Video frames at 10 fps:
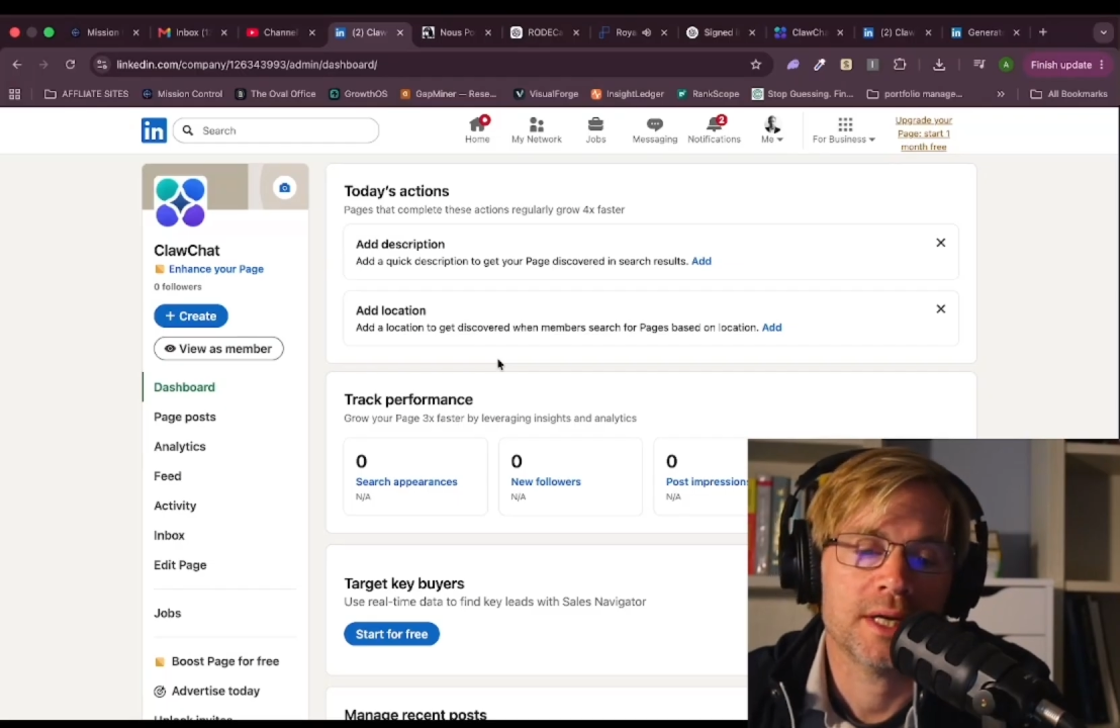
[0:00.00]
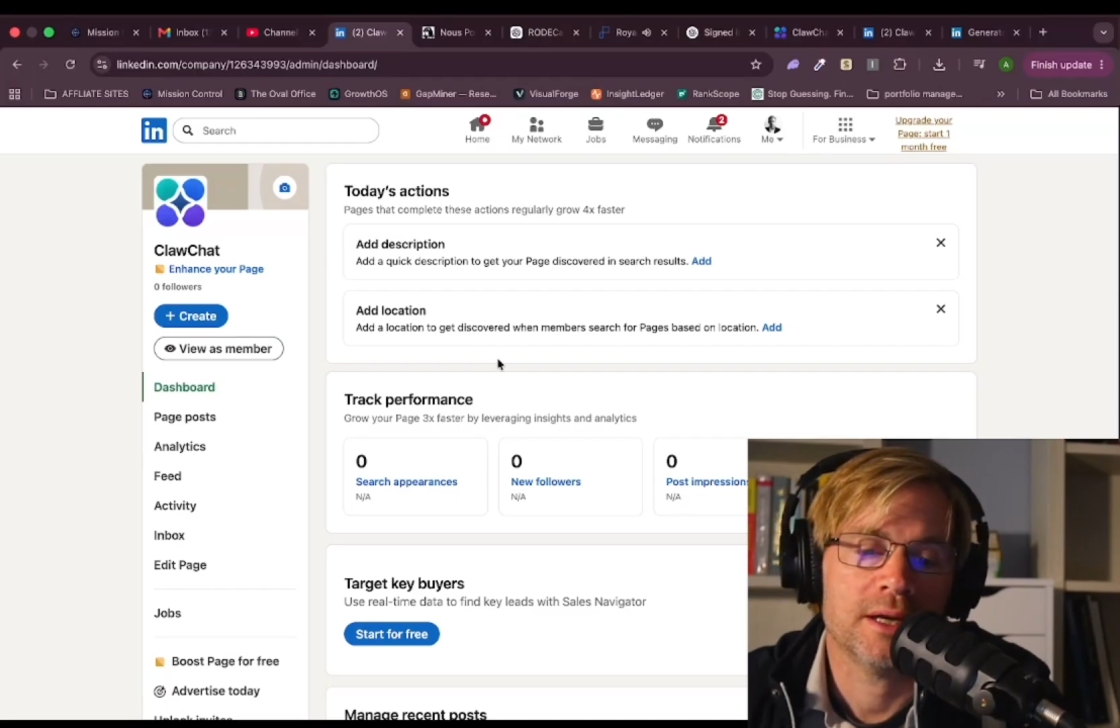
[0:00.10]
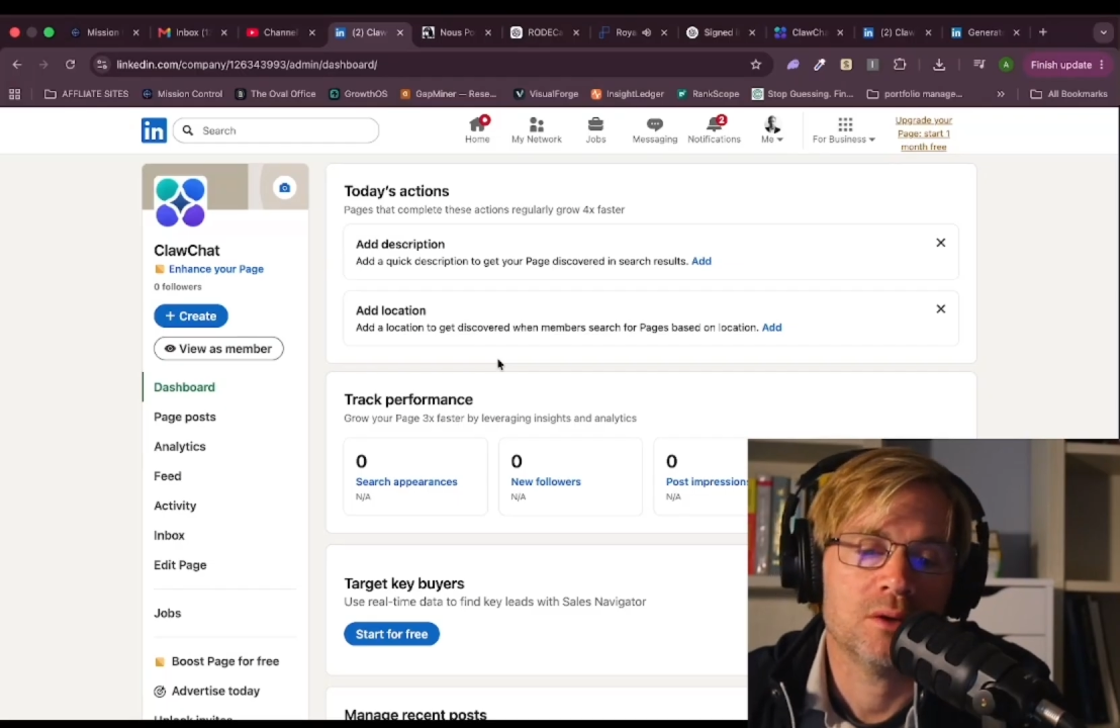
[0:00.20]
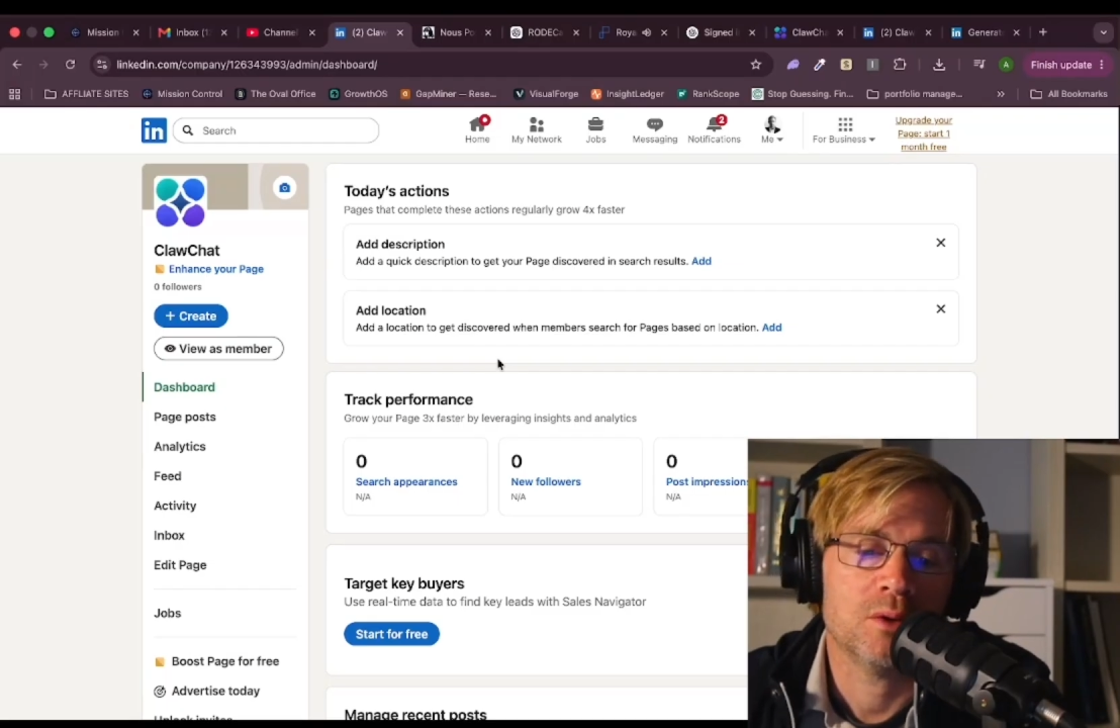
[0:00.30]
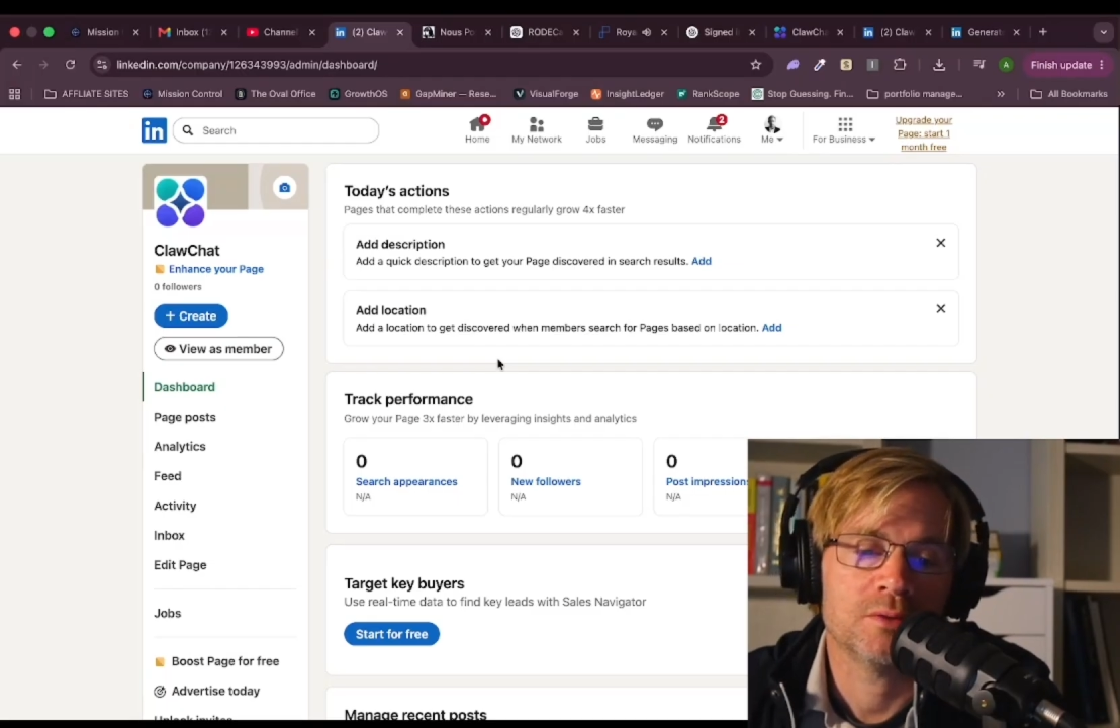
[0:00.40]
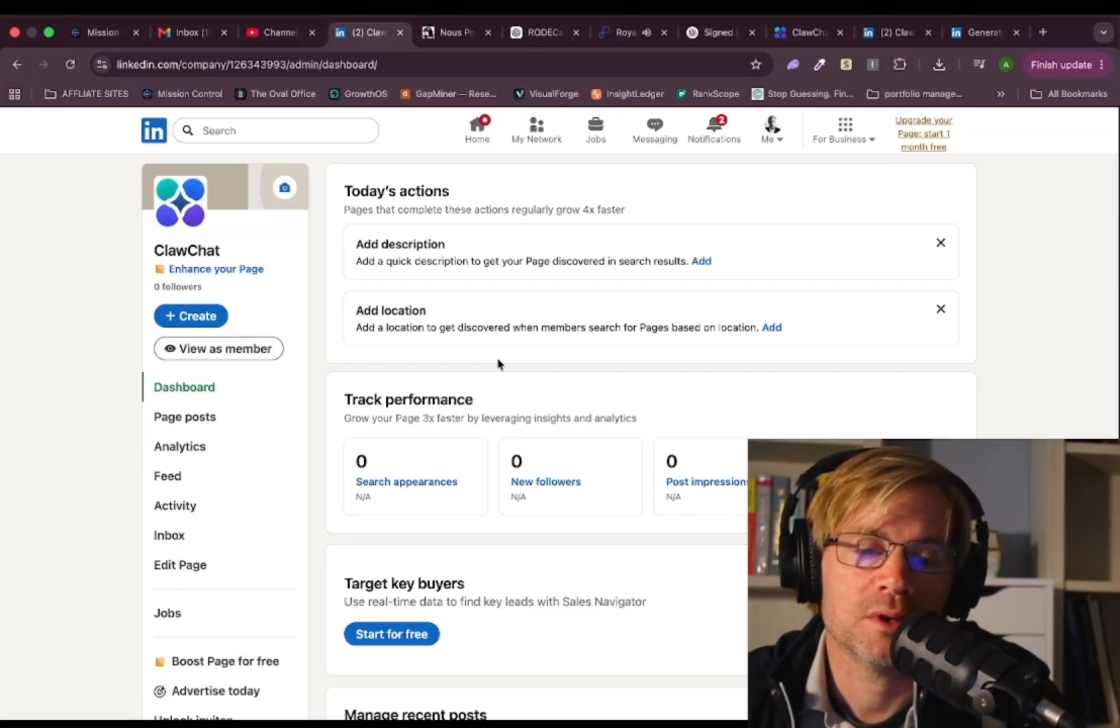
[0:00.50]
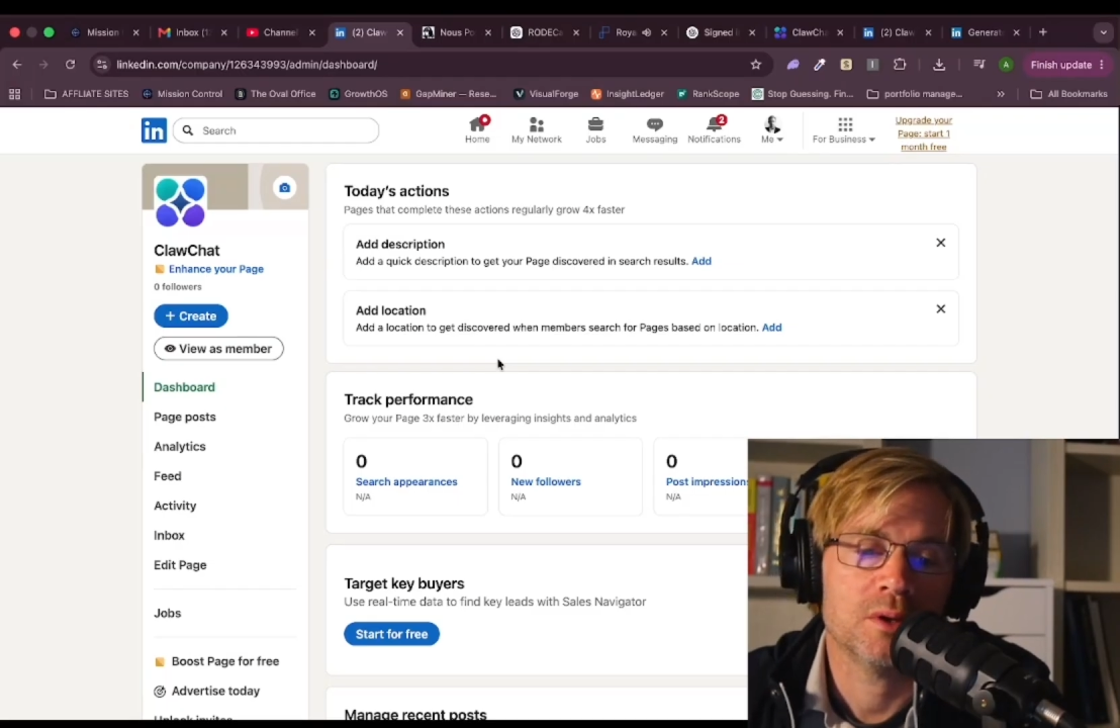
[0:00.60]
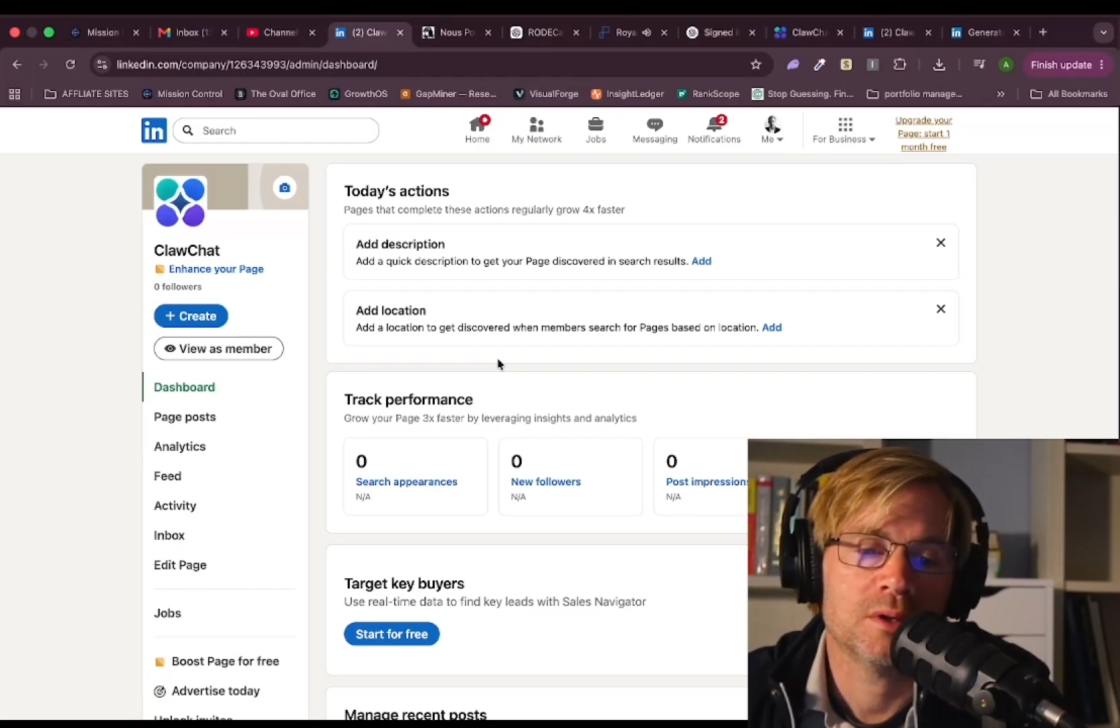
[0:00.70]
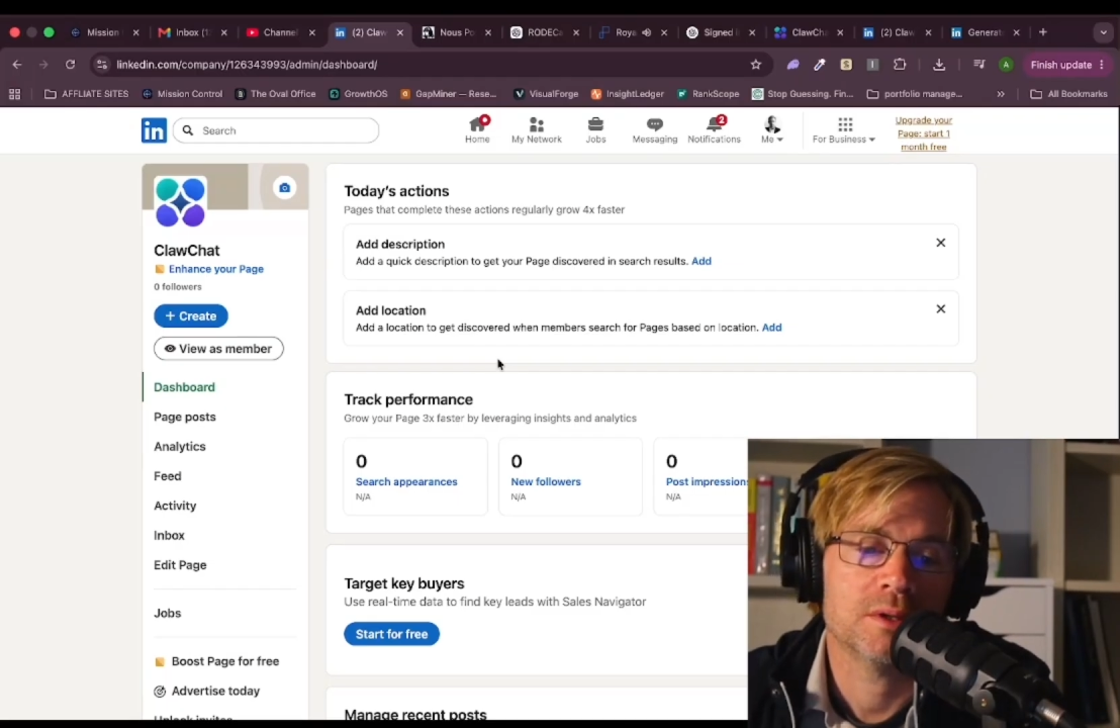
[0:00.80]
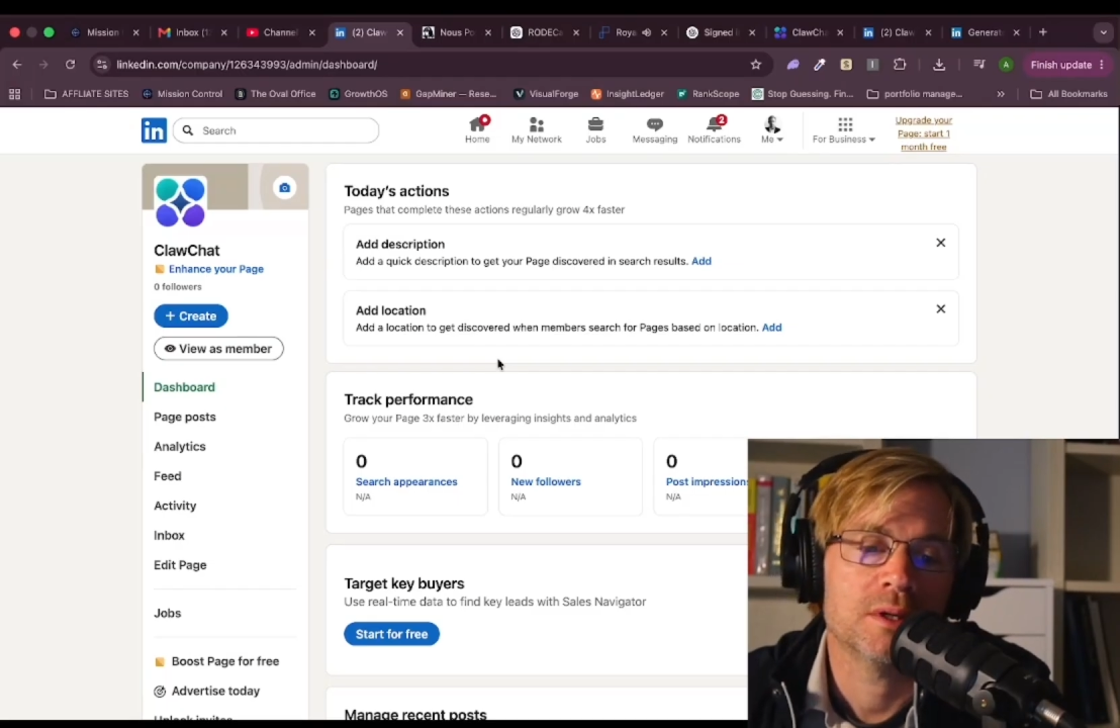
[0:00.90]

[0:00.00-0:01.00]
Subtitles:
OAuth token.